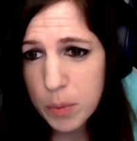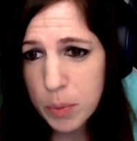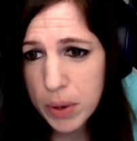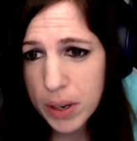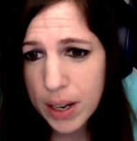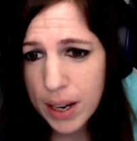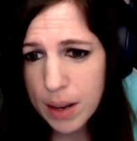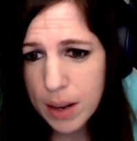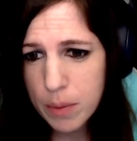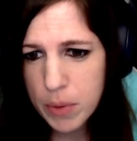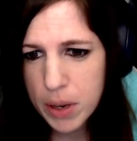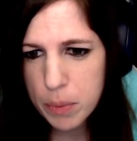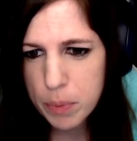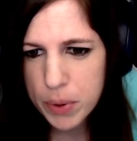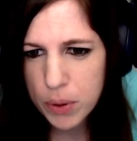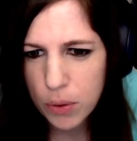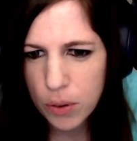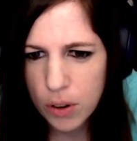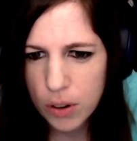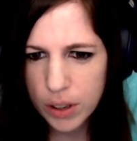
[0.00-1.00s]
but I might be
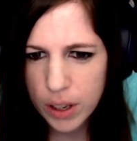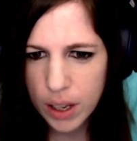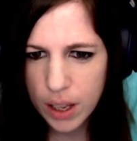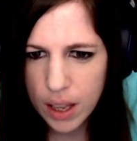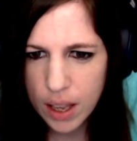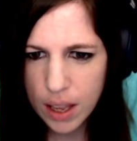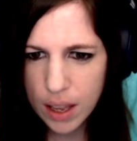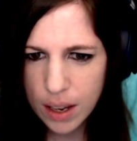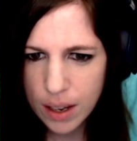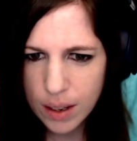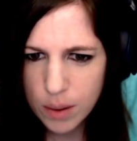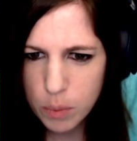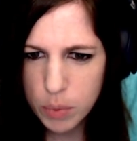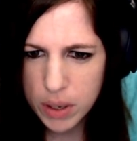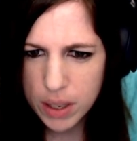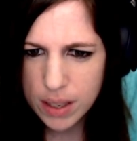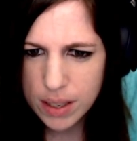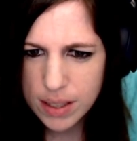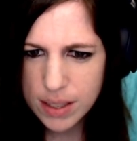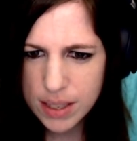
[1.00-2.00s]
wrong again
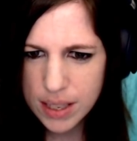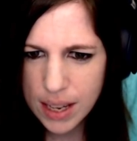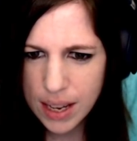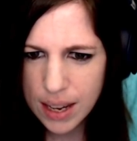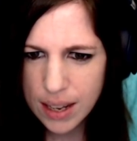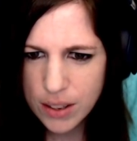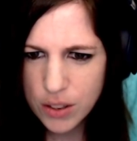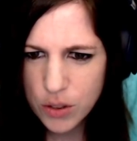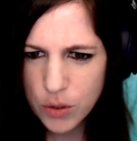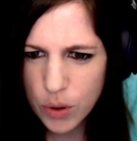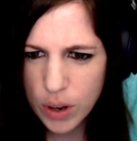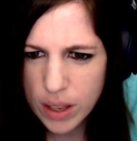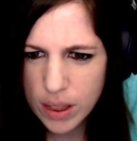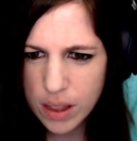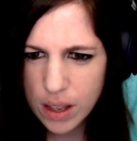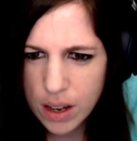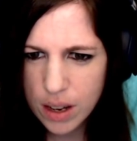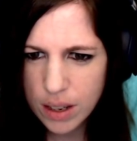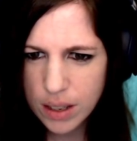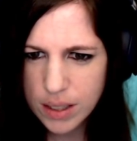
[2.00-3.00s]
because he had
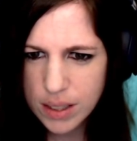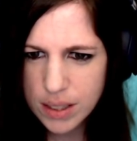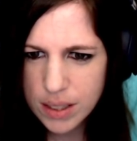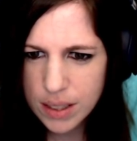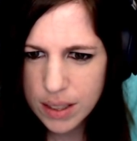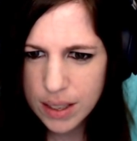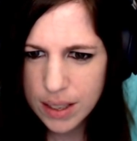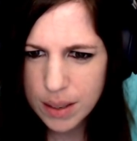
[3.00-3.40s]
dreadlocks